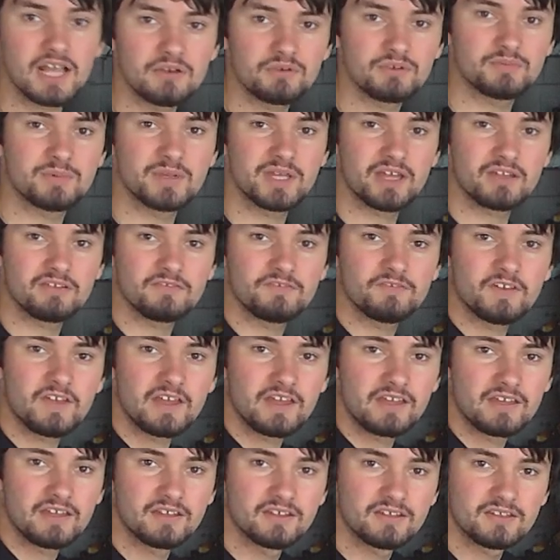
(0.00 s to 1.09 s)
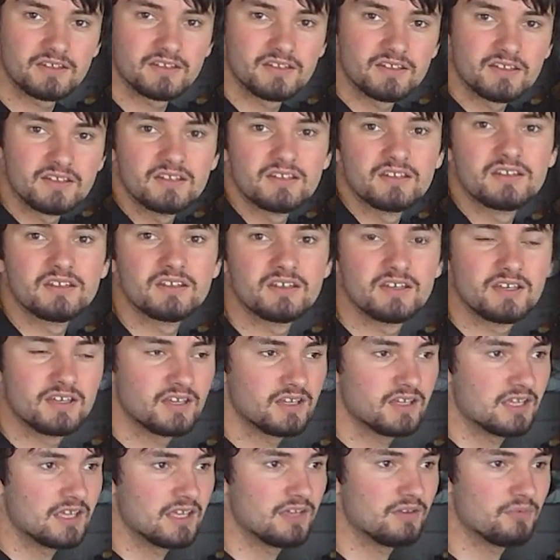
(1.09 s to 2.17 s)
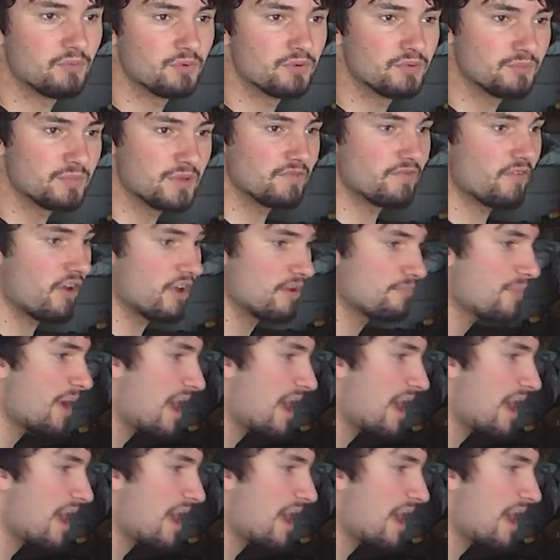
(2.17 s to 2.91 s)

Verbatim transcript: that would be unfair. it wouldn't be very